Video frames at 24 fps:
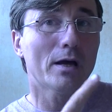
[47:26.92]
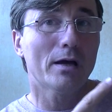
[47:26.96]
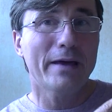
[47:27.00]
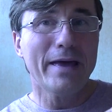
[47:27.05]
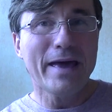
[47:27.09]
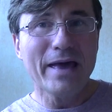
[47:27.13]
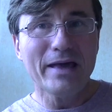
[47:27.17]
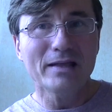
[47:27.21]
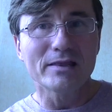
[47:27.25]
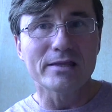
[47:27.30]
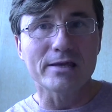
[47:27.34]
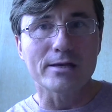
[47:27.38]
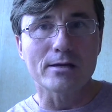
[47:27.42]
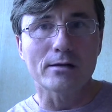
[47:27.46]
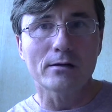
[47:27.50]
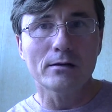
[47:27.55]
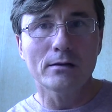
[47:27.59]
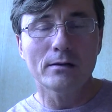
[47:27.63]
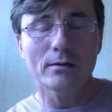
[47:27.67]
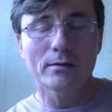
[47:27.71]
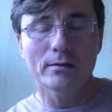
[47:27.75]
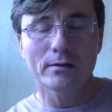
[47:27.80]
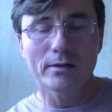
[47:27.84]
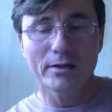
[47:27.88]

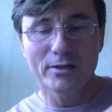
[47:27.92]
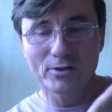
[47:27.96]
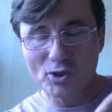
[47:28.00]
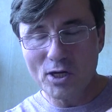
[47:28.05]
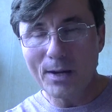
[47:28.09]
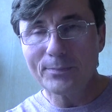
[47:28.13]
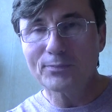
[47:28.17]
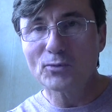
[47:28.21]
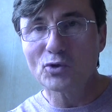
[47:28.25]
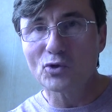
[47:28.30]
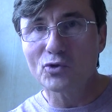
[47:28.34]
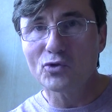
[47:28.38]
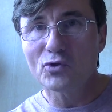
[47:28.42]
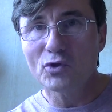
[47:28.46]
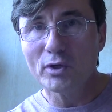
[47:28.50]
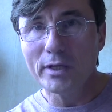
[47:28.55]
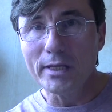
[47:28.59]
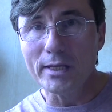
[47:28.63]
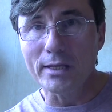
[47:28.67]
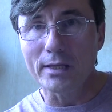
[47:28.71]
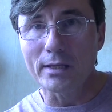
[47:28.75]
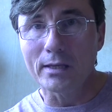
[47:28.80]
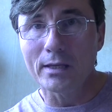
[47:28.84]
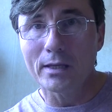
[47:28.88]
Earlier in chapter
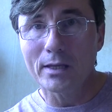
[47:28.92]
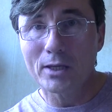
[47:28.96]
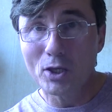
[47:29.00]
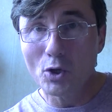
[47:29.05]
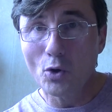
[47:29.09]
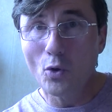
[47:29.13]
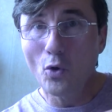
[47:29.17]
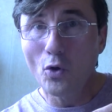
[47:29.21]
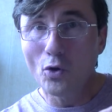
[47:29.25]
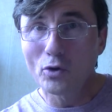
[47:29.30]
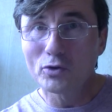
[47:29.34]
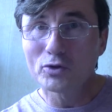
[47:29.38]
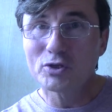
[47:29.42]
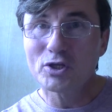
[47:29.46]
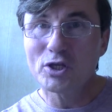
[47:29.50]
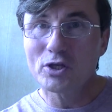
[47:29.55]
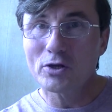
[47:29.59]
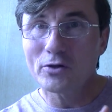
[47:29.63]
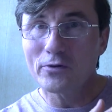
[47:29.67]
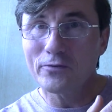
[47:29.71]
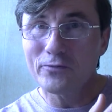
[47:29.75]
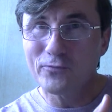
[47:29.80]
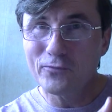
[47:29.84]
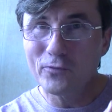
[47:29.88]
3 he already
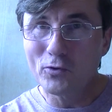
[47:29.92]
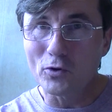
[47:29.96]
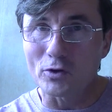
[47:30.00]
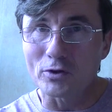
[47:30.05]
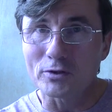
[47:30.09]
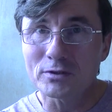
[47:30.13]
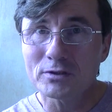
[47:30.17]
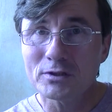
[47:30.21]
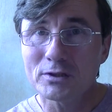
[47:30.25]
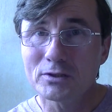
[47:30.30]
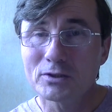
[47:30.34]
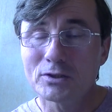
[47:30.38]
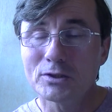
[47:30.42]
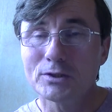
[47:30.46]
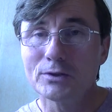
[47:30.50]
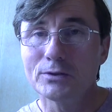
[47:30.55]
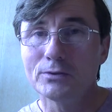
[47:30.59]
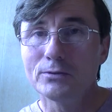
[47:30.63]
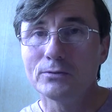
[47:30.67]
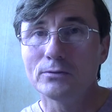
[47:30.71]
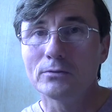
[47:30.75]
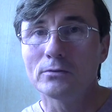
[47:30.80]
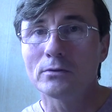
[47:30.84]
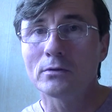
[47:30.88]
referred
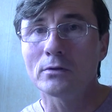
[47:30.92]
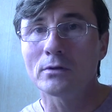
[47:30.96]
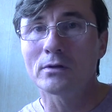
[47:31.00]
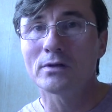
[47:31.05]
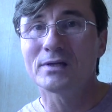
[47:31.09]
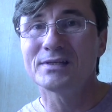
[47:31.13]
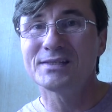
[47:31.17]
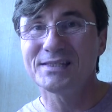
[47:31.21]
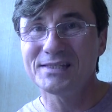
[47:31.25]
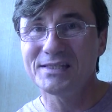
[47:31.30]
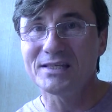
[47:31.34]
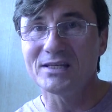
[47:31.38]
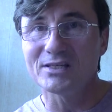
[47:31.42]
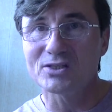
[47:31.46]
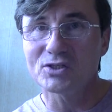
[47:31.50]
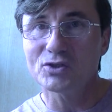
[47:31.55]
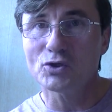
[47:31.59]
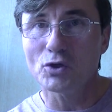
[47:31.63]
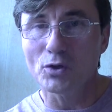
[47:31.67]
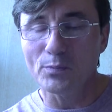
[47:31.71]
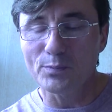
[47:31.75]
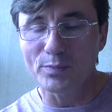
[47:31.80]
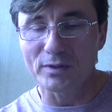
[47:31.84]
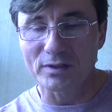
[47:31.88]
to sea
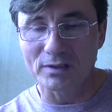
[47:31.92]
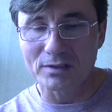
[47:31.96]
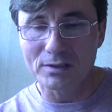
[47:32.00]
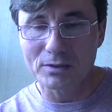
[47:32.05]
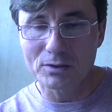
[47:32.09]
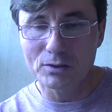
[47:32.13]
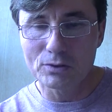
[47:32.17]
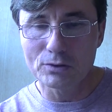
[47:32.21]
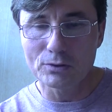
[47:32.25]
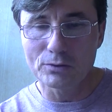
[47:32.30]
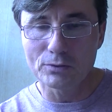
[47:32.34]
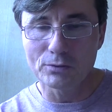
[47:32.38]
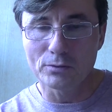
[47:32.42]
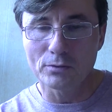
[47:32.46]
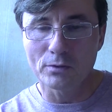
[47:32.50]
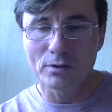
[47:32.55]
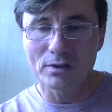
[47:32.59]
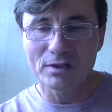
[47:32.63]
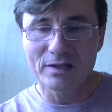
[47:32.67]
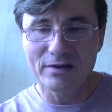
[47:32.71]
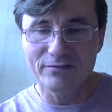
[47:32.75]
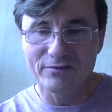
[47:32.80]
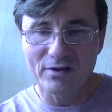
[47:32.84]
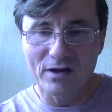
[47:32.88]
serpent, to
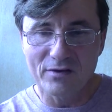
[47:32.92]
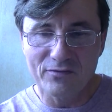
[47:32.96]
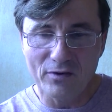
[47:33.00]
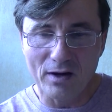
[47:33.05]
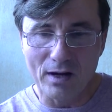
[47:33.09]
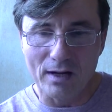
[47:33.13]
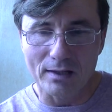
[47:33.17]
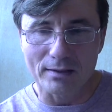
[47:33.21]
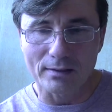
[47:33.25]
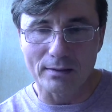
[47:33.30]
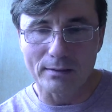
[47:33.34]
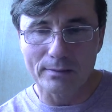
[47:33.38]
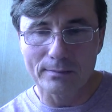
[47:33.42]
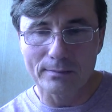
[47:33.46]
Leviathan,